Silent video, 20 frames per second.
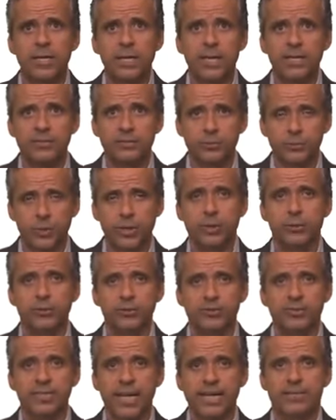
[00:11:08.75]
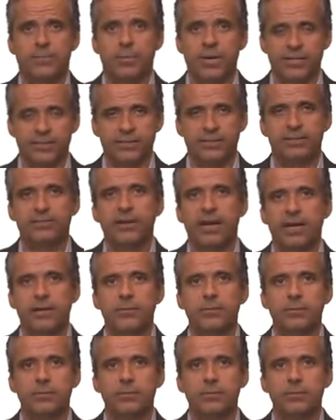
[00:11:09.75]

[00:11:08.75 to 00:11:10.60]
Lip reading: is to use net present value.